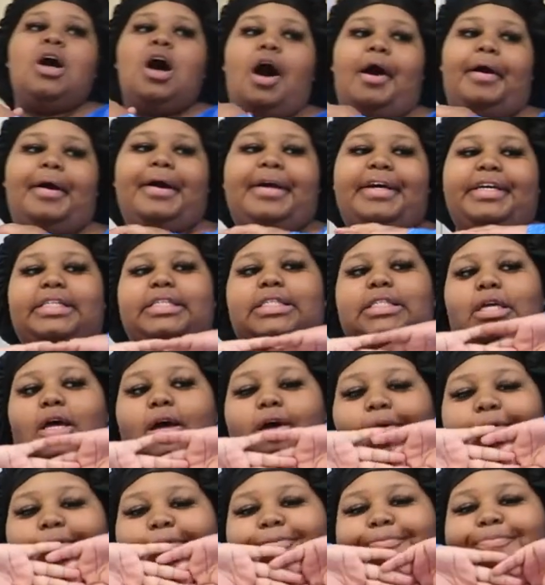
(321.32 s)
Okay,
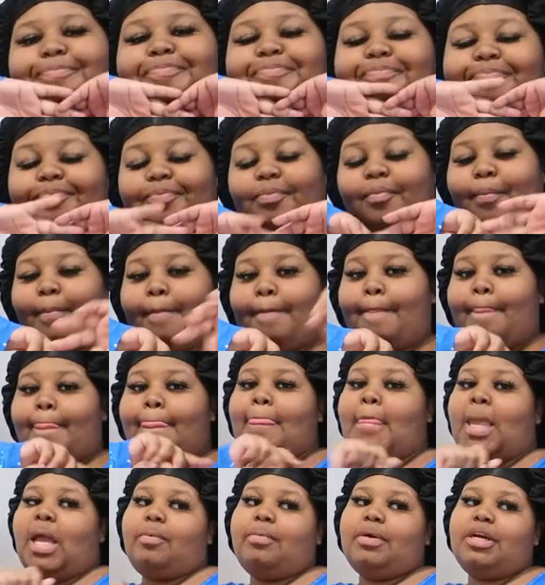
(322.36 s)
so
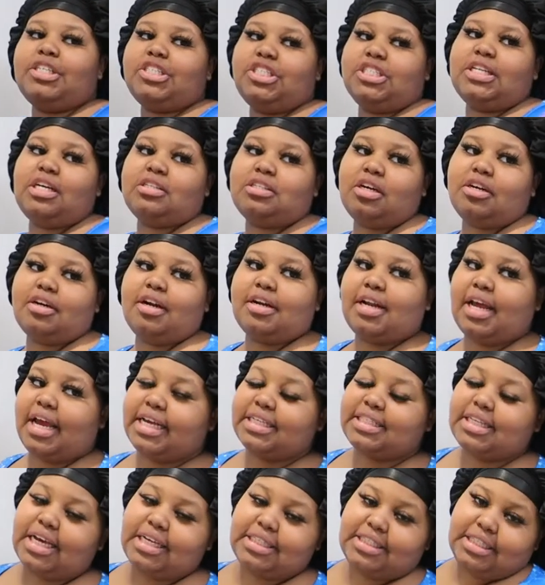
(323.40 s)
we are just not starting our
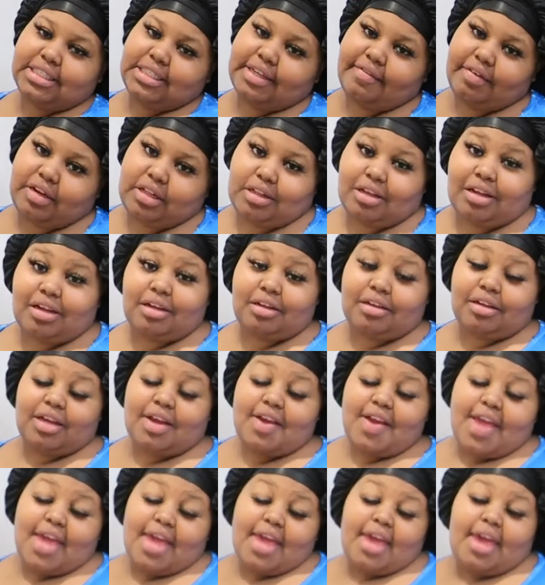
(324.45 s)
day like 6 o'clock.
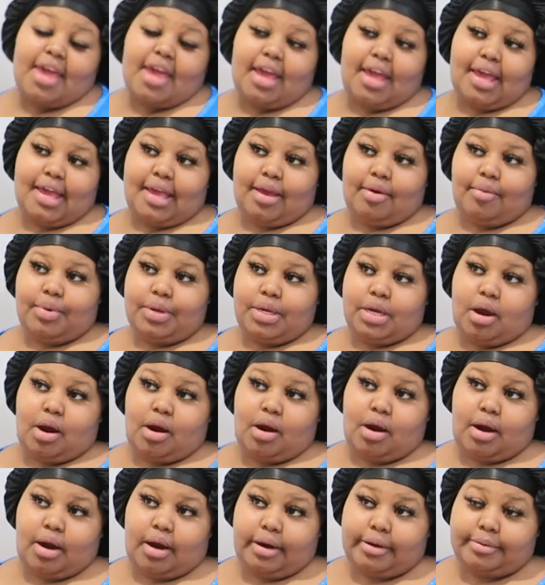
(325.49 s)
And we
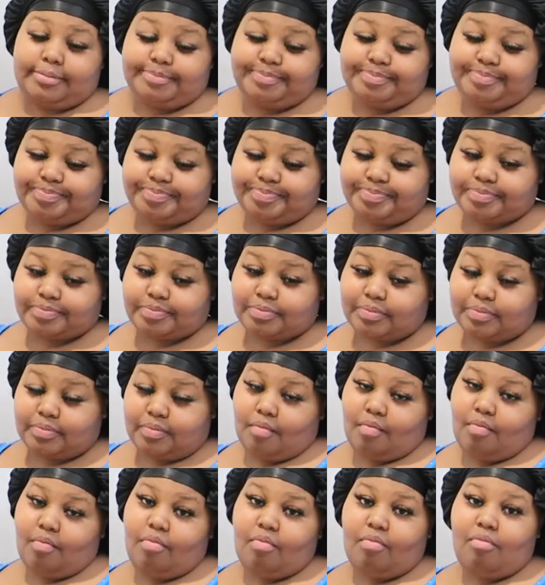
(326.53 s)
are
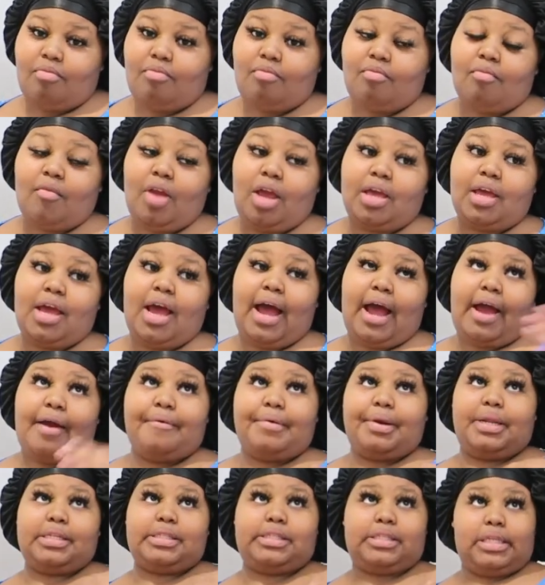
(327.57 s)
I
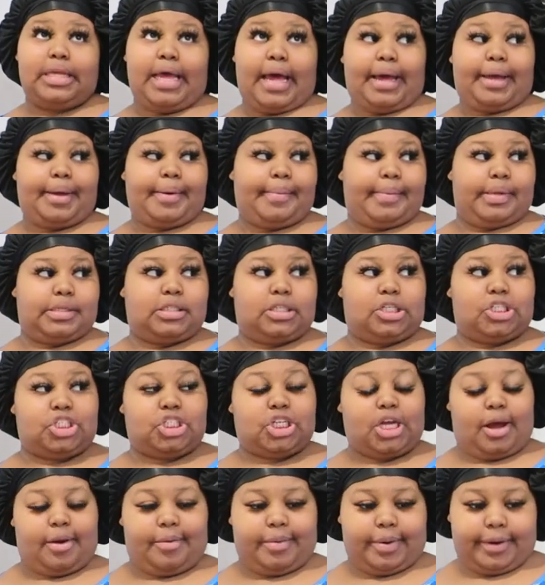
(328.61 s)
already got up and took a
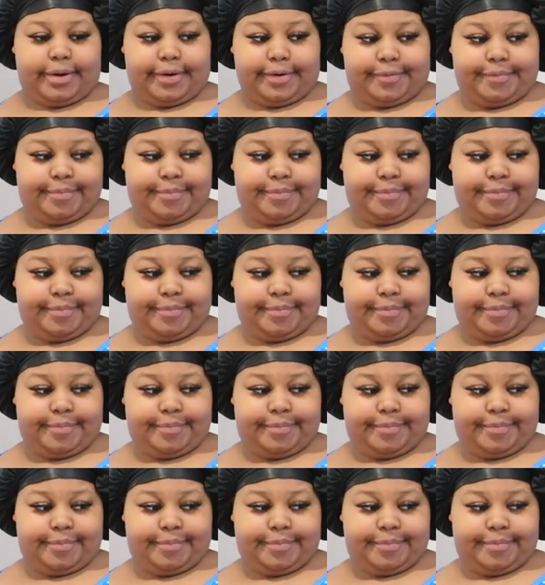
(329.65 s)
shower.